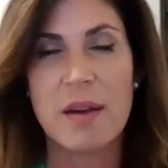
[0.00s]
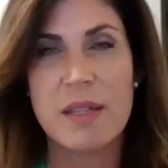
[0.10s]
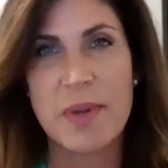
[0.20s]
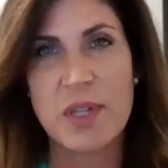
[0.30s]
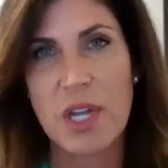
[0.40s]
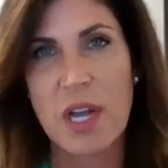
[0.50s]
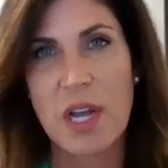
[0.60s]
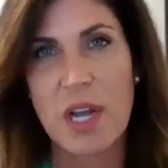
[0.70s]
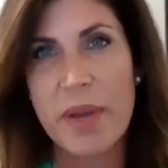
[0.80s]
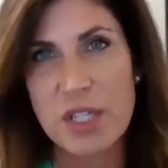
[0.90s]
especially our
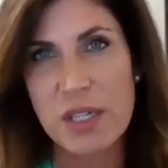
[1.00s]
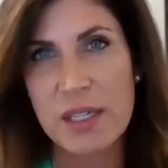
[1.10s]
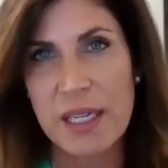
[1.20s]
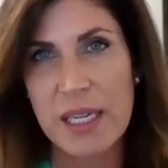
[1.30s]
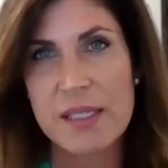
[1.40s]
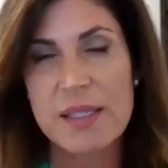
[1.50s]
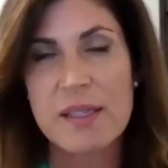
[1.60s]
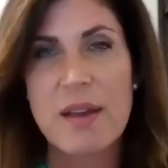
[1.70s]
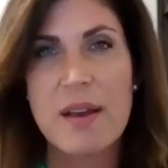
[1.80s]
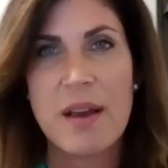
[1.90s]
outpatient
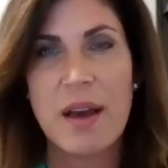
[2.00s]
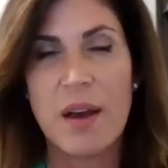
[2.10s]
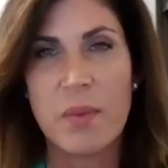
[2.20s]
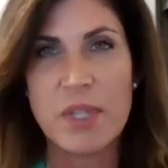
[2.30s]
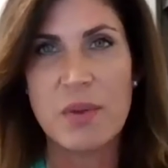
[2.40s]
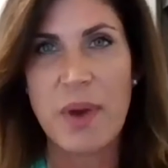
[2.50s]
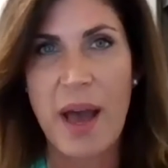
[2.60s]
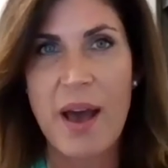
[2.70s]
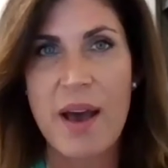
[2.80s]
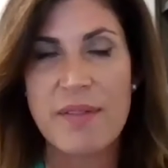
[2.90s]
clinics. We do
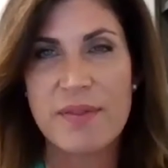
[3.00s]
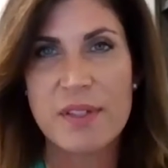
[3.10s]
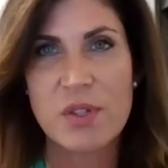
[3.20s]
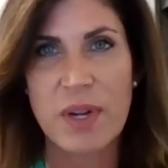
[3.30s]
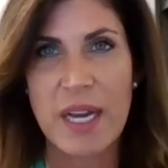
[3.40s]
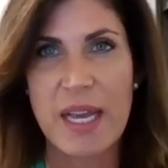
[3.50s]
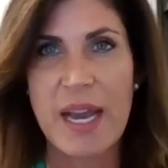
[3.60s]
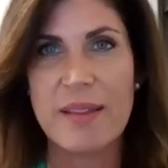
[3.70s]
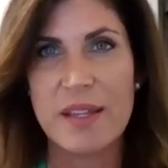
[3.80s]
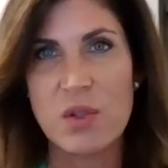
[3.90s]
have screening
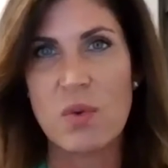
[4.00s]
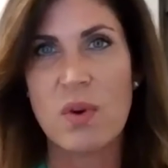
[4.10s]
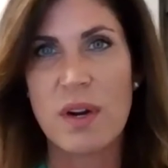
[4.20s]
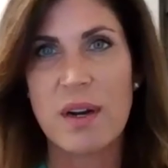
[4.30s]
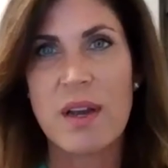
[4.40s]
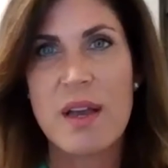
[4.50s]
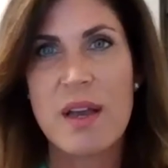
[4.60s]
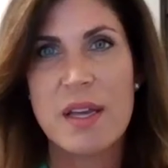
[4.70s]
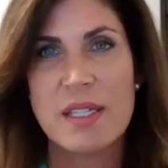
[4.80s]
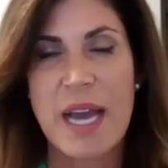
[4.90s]
at the door
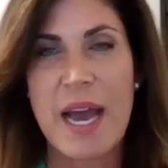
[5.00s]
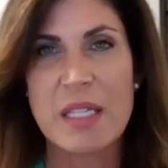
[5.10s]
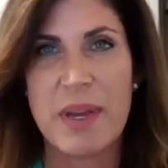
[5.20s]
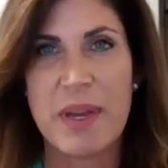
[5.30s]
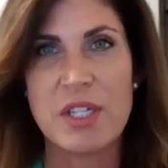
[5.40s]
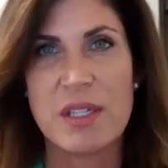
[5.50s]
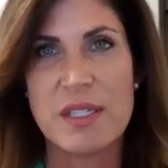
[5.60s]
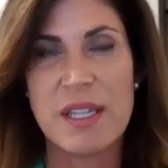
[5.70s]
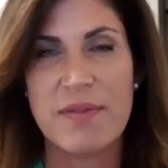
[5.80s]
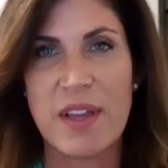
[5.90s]
to ask
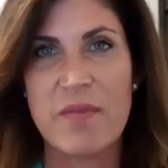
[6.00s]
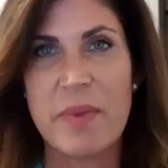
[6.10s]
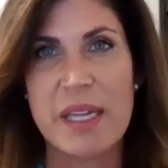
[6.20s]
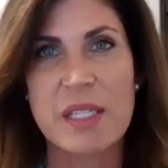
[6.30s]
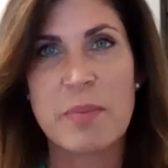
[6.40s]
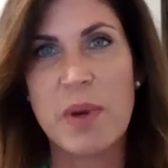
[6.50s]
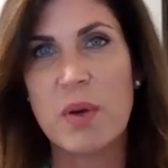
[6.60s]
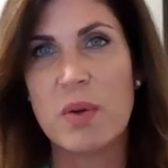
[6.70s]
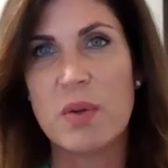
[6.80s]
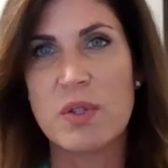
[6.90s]
patients if they've been
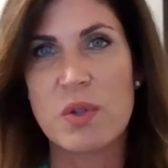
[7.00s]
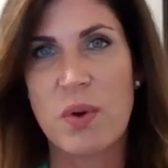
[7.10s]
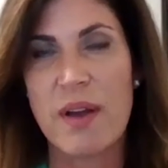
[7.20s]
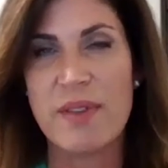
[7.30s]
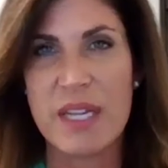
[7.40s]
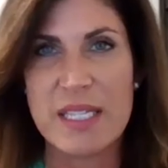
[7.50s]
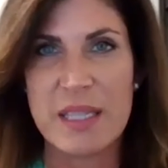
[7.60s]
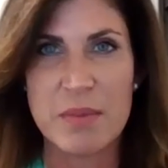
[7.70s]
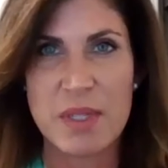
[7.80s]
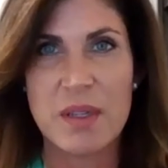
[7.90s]
exposed or have any
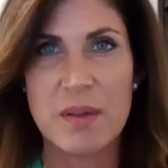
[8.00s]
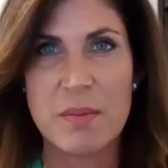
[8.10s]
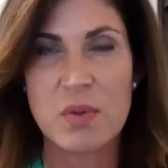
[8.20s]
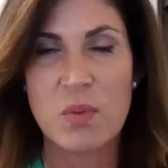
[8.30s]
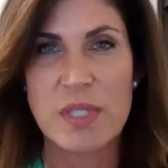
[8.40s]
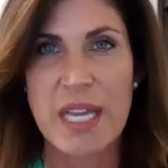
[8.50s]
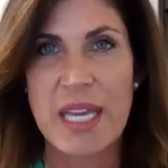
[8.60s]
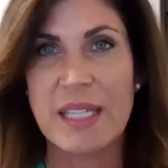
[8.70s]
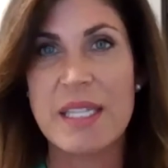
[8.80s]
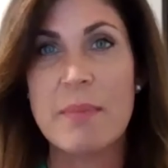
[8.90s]
symptoms. We're
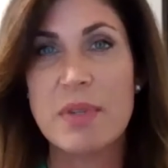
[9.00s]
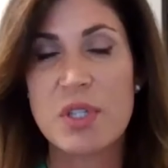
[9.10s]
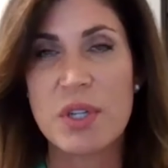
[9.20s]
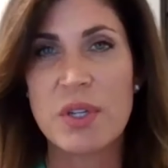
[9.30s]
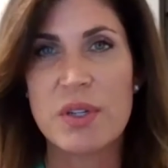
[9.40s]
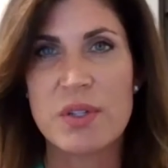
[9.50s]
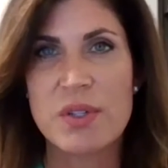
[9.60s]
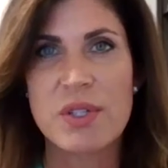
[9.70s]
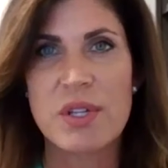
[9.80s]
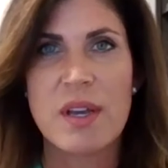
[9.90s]
taking
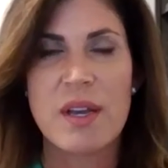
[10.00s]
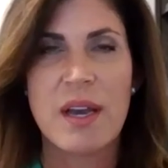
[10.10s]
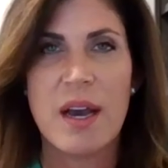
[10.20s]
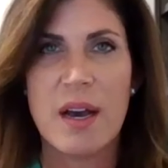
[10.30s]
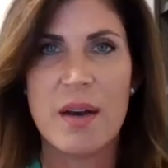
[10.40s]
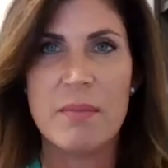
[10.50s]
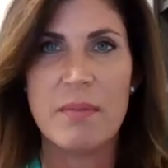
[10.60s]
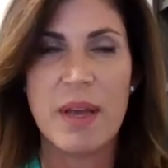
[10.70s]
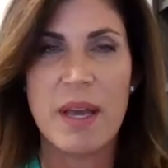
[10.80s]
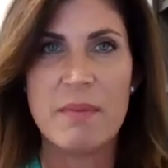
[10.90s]
temperatures
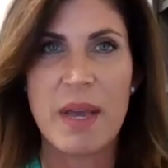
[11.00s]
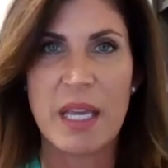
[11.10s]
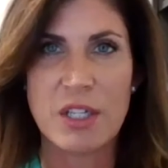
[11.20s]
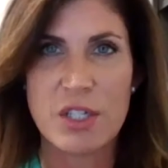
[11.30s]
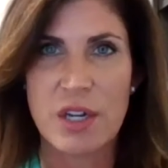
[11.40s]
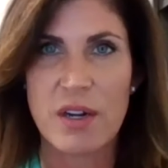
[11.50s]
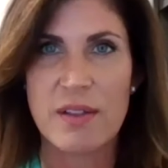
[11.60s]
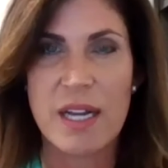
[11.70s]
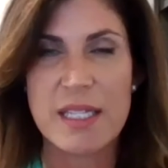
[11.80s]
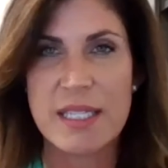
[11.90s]
and making sure
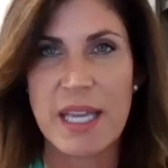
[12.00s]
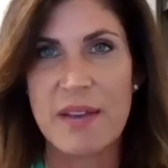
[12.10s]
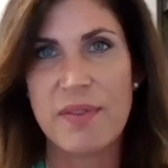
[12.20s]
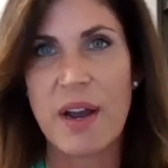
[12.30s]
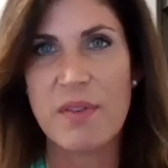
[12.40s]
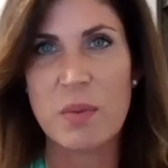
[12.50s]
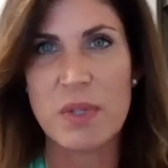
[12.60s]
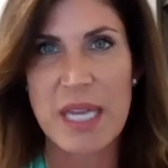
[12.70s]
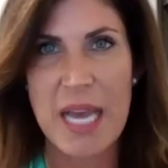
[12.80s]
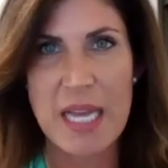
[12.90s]
that it's safe for
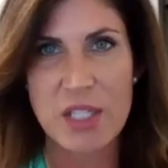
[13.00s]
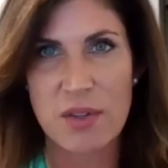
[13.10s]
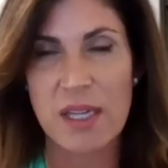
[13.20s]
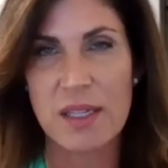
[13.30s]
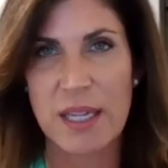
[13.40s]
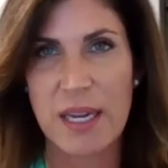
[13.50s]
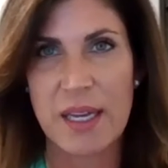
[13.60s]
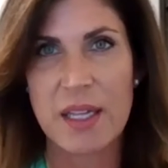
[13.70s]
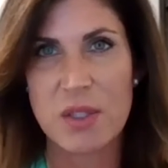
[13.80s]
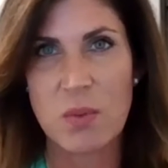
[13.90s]
everyone to enter the
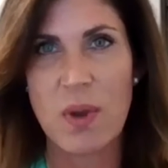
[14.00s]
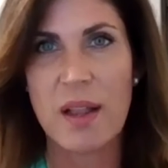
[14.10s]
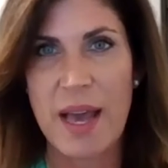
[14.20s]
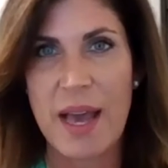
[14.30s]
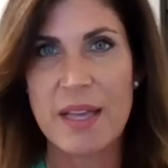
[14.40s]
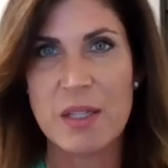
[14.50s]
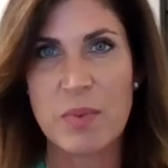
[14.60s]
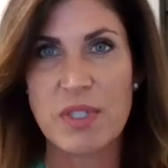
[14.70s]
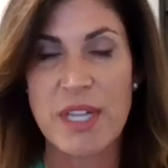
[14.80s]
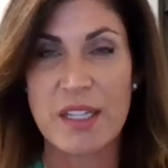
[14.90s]
clinic, as well as
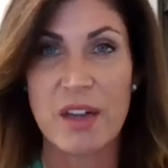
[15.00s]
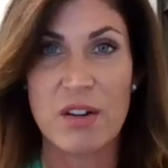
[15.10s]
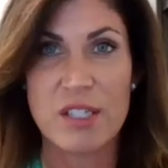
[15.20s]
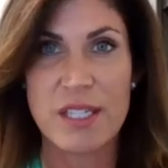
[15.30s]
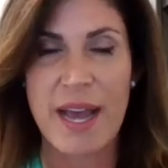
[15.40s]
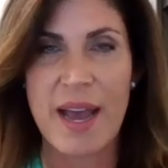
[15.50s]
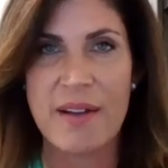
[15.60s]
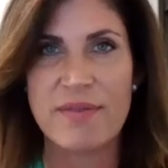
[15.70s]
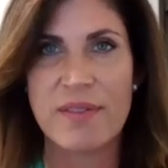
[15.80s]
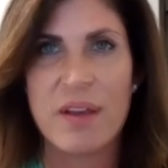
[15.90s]
protecting our
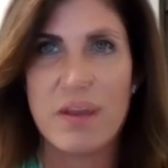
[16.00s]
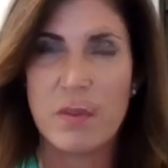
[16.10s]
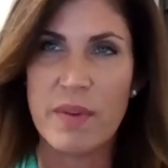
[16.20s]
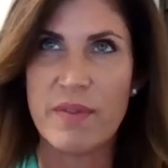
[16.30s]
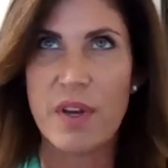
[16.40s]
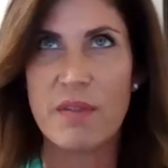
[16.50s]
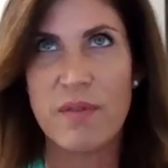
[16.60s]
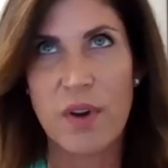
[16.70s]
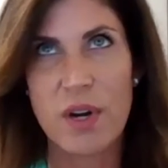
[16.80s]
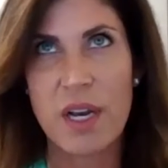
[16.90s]
staff. We've
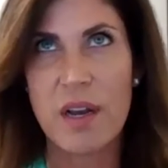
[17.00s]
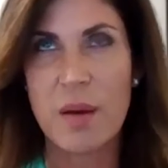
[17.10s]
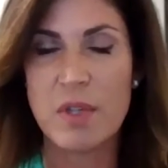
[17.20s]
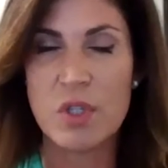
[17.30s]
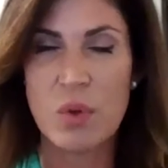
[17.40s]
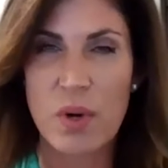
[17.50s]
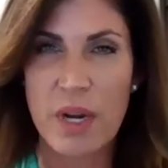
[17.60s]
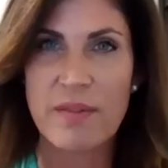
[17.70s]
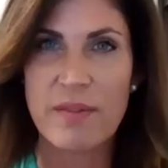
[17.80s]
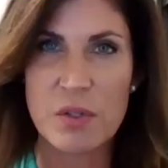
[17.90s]
converted a
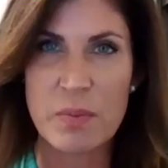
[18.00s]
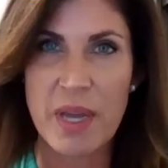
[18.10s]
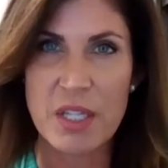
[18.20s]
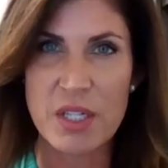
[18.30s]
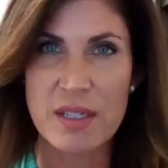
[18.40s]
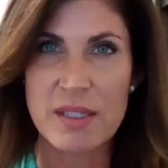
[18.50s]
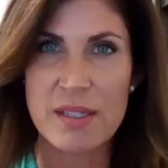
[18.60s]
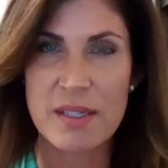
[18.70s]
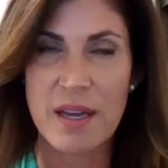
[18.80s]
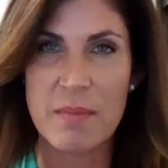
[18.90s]
majority of those patients